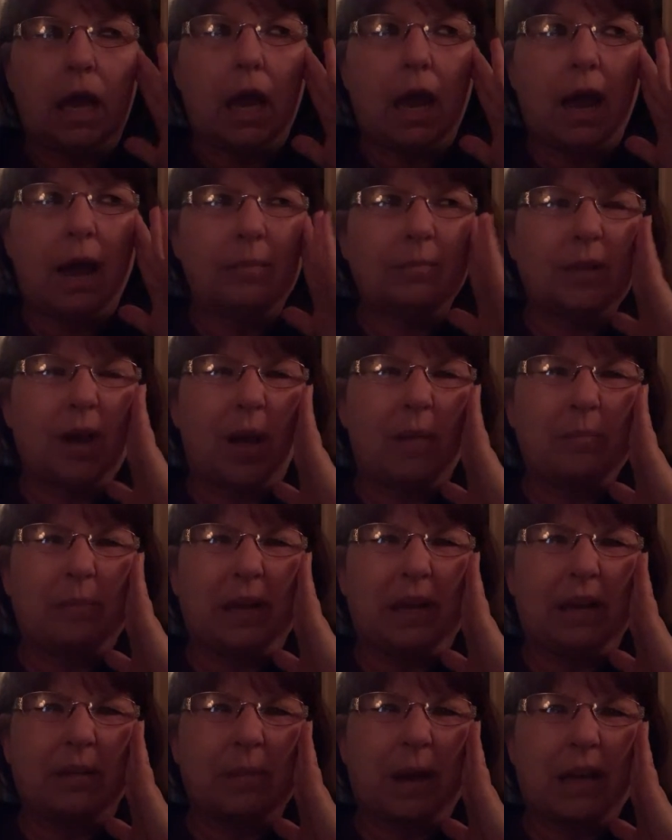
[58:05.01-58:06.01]
I'm not
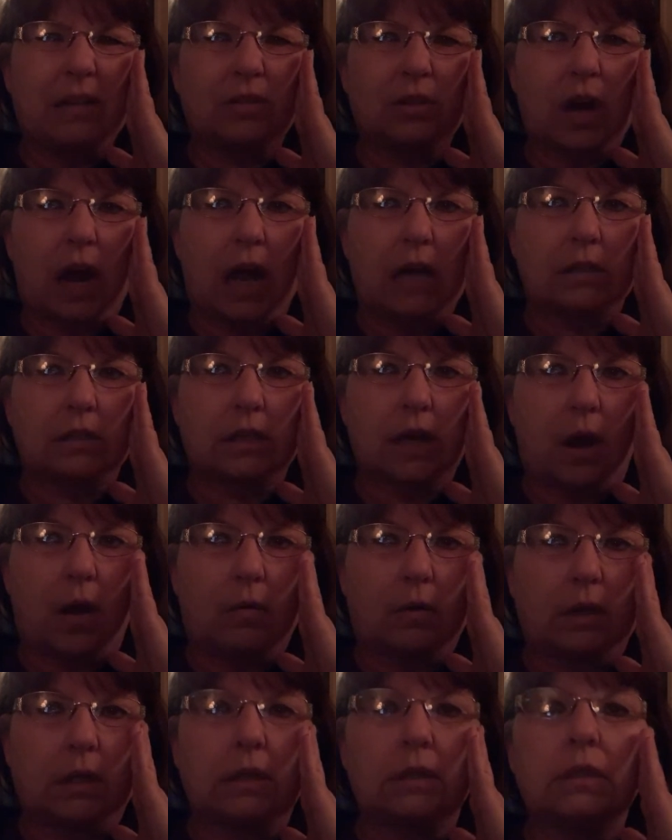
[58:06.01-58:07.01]
big about trash
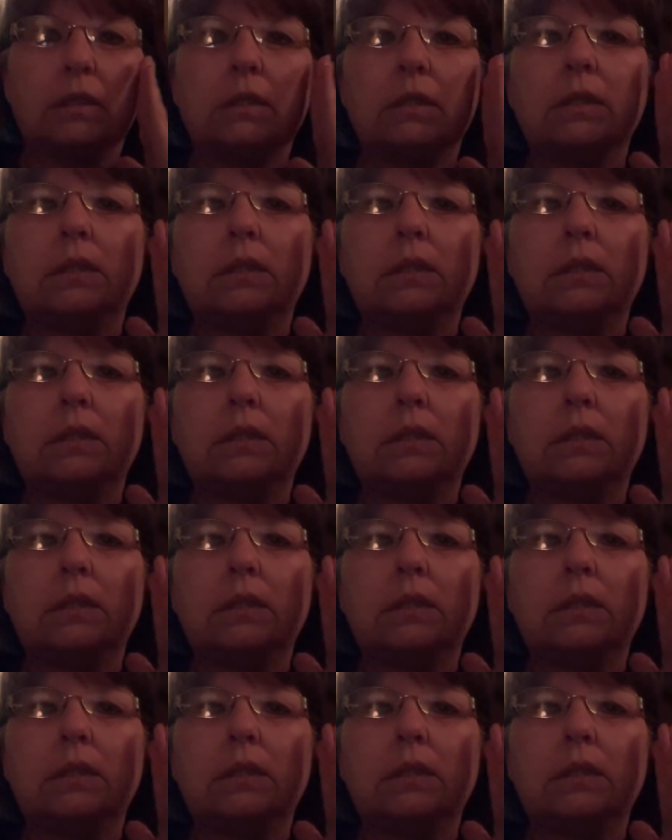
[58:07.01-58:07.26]
talking